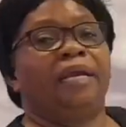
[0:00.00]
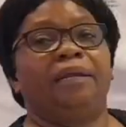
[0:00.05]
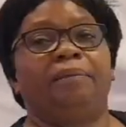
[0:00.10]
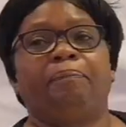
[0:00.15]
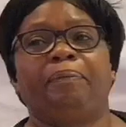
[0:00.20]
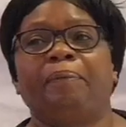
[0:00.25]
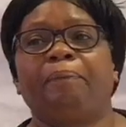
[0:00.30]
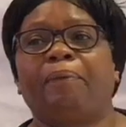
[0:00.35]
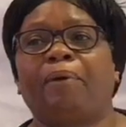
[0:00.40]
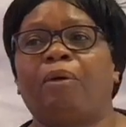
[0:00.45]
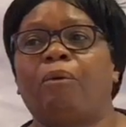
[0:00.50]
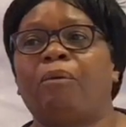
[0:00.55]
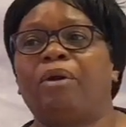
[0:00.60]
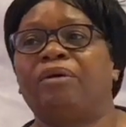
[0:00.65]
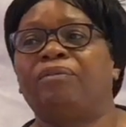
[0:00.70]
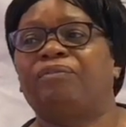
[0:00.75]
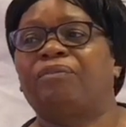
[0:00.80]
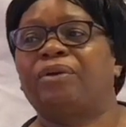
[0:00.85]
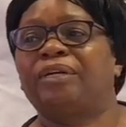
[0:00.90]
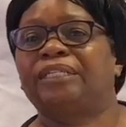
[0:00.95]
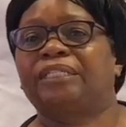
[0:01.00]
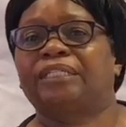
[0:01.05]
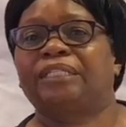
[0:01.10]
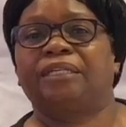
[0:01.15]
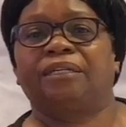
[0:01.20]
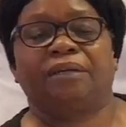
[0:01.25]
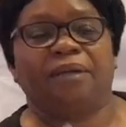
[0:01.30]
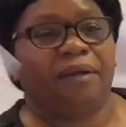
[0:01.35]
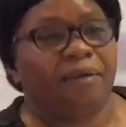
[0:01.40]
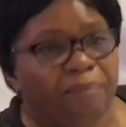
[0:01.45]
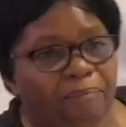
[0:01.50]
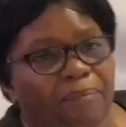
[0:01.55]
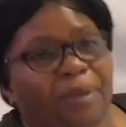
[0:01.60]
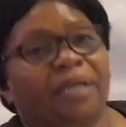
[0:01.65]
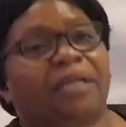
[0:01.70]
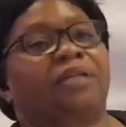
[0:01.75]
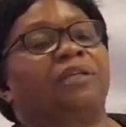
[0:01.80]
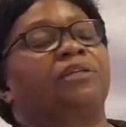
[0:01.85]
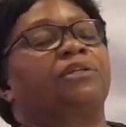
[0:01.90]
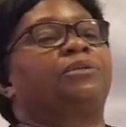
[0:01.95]
And people who were voicing,
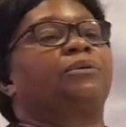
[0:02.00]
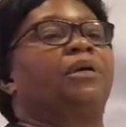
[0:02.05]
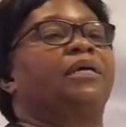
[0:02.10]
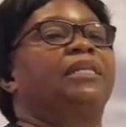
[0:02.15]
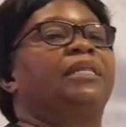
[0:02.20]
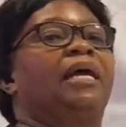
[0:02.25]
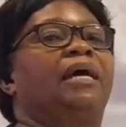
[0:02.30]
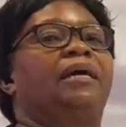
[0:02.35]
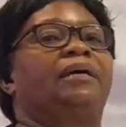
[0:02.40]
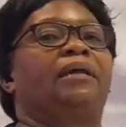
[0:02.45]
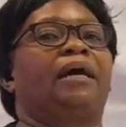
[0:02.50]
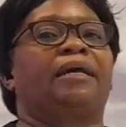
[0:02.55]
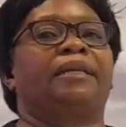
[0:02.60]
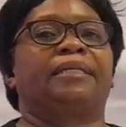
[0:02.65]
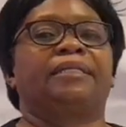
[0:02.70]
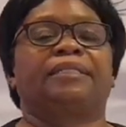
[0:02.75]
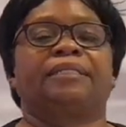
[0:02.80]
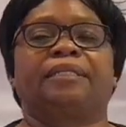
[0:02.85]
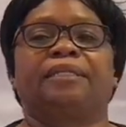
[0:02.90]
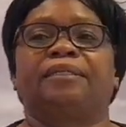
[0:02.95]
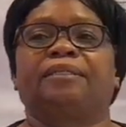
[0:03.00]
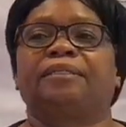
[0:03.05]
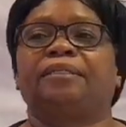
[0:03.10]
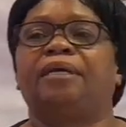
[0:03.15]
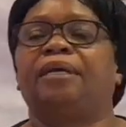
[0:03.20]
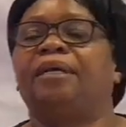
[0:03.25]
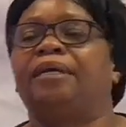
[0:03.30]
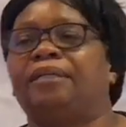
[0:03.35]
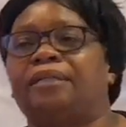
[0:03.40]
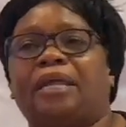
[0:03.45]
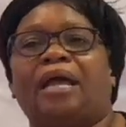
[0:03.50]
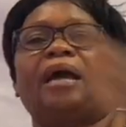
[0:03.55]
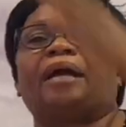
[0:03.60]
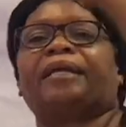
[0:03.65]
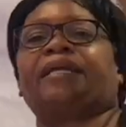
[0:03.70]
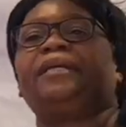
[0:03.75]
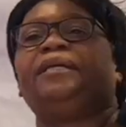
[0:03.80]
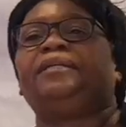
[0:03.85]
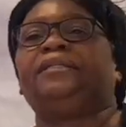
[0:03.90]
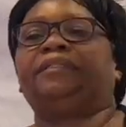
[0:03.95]
making sure they are arrested. They are
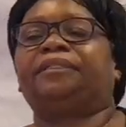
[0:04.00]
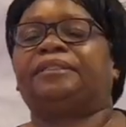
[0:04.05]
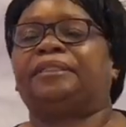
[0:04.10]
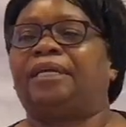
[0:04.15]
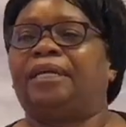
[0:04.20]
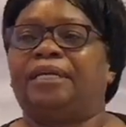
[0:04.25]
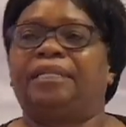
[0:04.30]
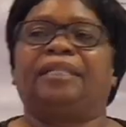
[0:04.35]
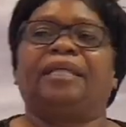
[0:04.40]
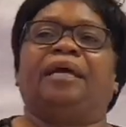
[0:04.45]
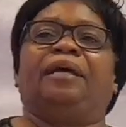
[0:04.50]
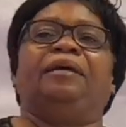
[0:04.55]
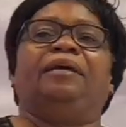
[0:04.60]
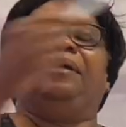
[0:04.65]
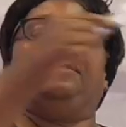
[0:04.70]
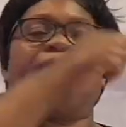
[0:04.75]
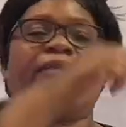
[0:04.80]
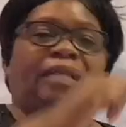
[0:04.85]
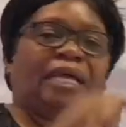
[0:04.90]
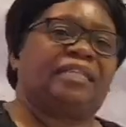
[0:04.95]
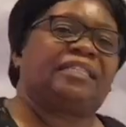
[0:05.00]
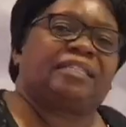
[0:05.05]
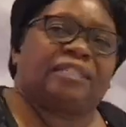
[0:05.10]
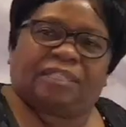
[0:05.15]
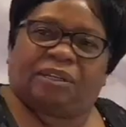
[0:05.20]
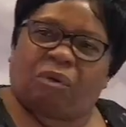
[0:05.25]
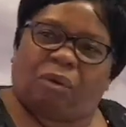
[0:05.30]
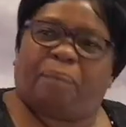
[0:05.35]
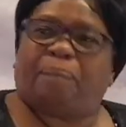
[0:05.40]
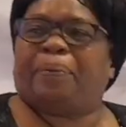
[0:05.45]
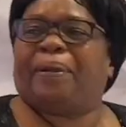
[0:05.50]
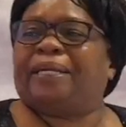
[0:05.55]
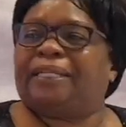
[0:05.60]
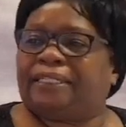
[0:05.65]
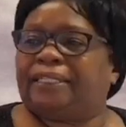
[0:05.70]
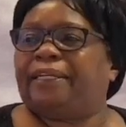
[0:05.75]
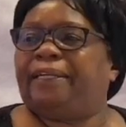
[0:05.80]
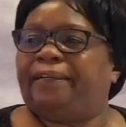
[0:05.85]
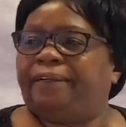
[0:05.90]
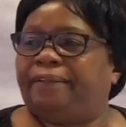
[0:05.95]
killed. That's the
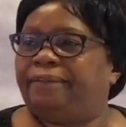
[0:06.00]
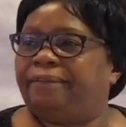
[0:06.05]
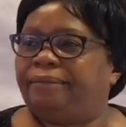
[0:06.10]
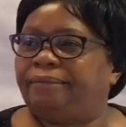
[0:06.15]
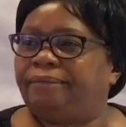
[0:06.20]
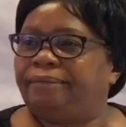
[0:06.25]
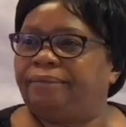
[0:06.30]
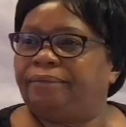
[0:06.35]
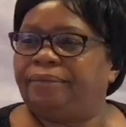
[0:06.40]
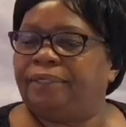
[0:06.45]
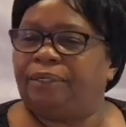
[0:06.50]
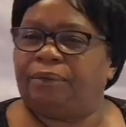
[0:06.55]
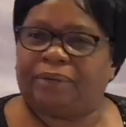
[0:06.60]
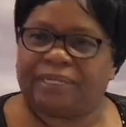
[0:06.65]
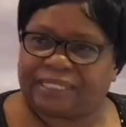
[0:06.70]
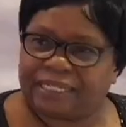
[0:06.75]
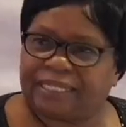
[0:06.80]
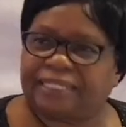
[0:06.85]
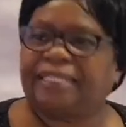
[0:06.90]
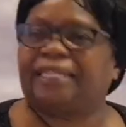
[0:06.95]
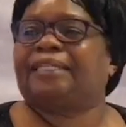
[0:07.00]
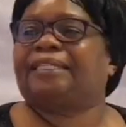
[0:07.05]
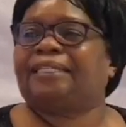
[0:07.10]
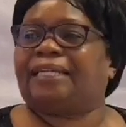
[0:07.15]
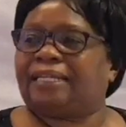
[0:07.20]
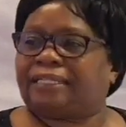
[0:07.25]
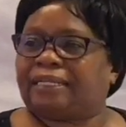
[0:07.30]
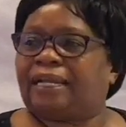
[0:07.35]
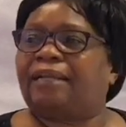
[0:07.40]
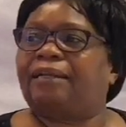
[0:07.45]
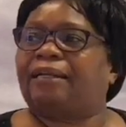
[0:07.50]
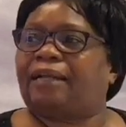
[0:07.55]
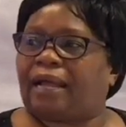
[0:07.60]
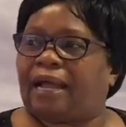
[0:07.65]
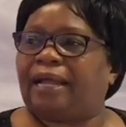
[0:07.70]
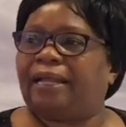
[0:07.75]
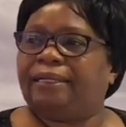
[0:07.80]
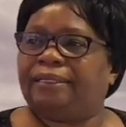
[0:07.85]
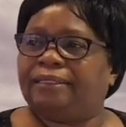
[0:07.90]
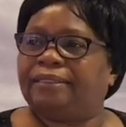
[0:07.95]
oppression. Yeah. He was a dictator in
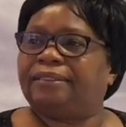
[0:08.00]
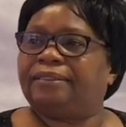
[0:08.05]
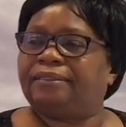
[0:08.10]
kind.